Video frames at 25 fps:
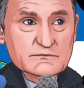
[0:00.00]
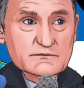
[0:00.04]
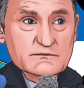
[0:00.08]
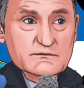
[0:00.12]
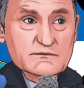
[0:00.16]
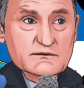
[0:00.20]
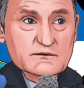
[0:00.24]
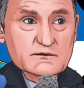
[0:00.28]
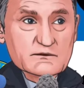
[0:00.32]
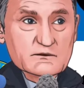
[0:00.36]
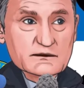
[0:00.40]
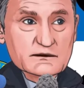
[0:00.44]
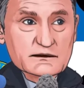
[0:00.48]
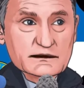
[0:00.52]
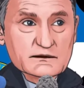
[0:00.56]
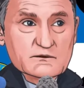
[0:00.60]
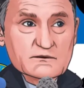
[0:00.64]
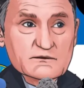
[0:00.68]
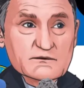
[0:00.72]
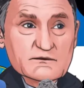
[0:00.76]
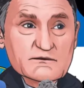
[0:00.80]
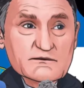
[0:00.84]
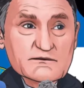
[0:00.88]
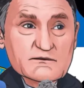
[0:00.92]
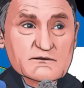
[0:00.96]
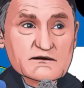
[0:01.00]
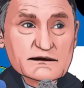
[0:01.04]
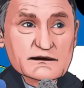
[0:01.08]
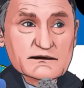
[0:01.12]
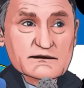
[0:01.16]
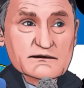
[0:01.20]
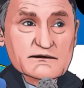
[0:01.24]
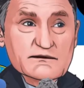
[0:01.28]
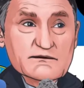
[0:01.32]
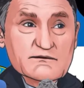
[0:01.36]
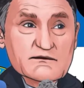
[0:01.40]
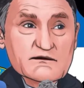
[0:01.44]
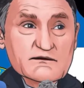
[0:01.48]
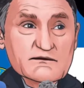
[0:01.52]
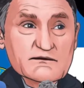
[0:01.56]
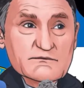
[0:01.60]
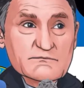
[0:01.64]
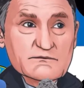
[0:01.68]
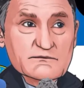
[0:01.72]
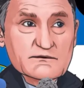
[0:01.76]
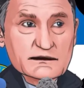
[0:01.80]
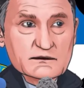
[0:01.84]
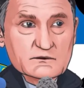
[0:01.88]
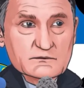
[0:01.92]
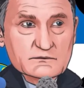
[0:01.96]
we have a chance on Saturday to try and put it
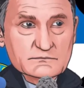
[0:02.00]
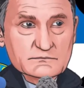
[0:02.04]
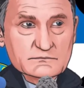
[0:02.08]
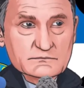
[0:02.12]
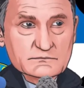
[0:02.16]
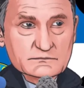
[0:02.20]
right.